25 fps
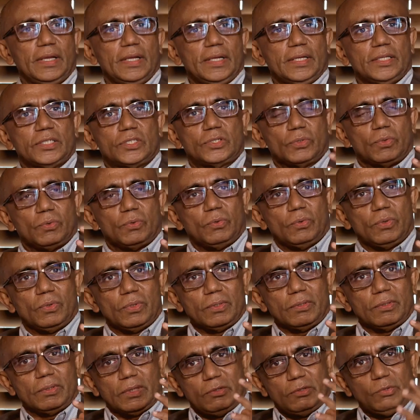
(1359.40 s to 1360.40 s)
So
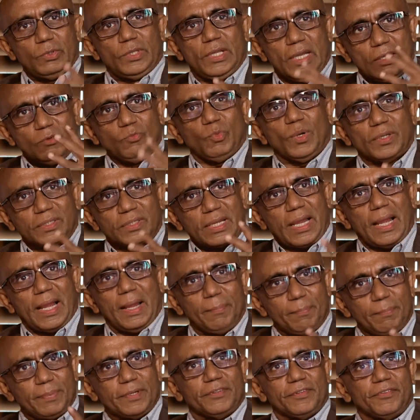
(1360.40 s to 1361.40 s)
then what
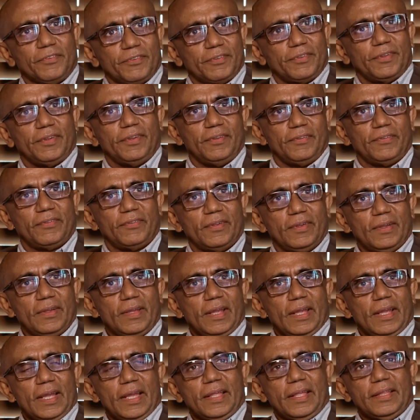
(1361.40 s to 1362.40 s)
happens is,
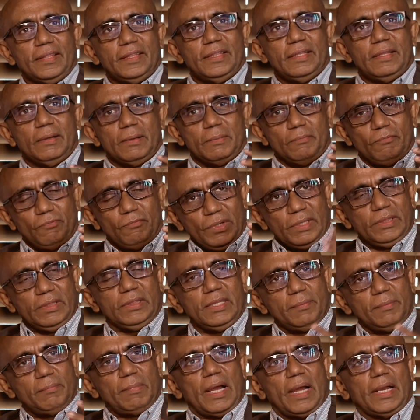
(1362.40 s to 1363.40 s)

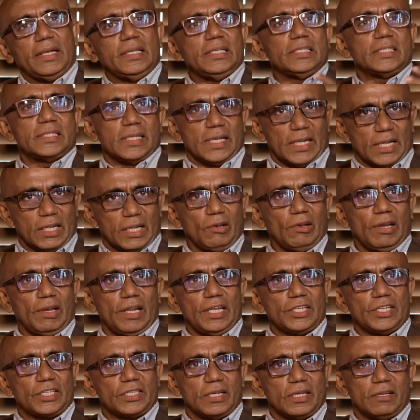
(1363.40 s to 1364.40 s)
with the money
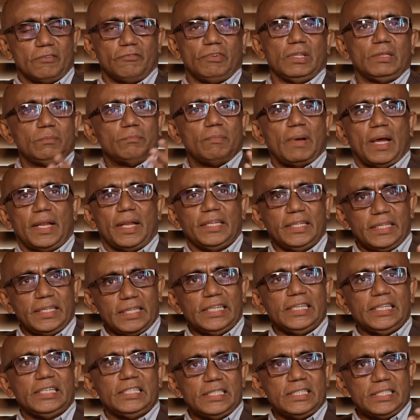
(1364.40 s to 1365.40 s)
circulation, with
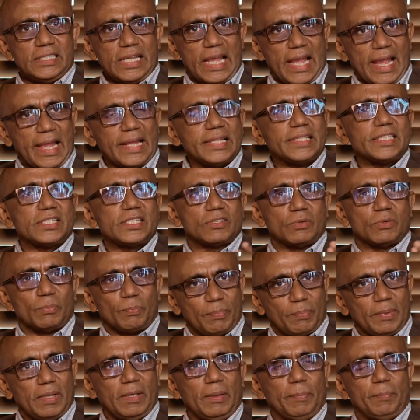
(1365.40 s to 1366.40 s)
money in the hands
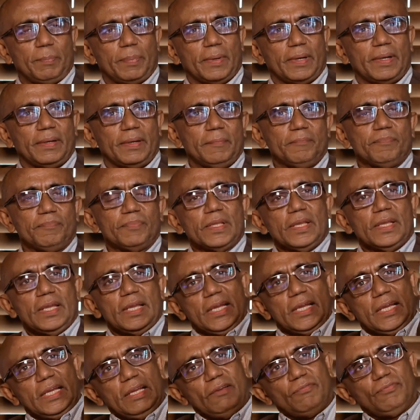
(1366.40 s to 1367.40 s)
of people,
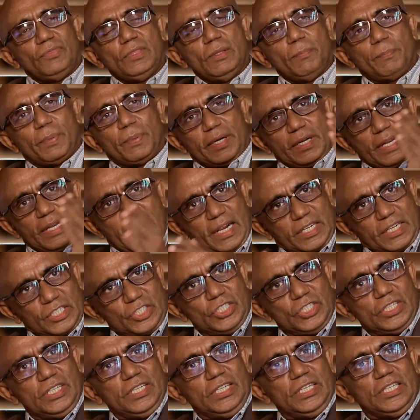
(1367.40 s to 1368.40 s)
if the
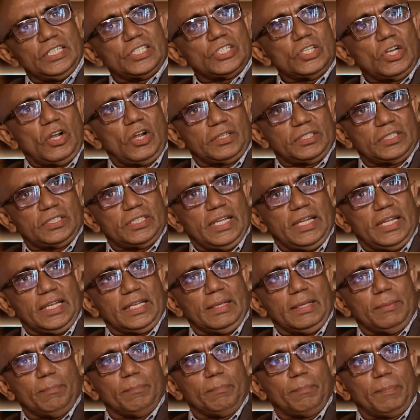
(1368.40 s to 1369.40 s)
production is not
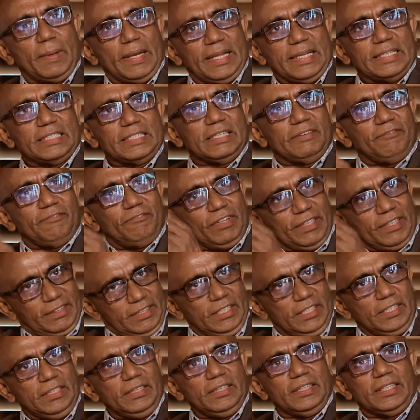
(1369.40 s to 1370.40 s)
taking place
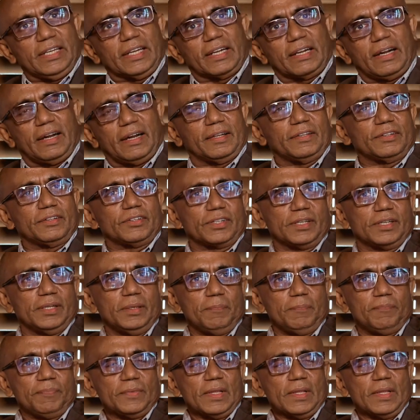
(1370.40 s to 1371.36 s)
within the country,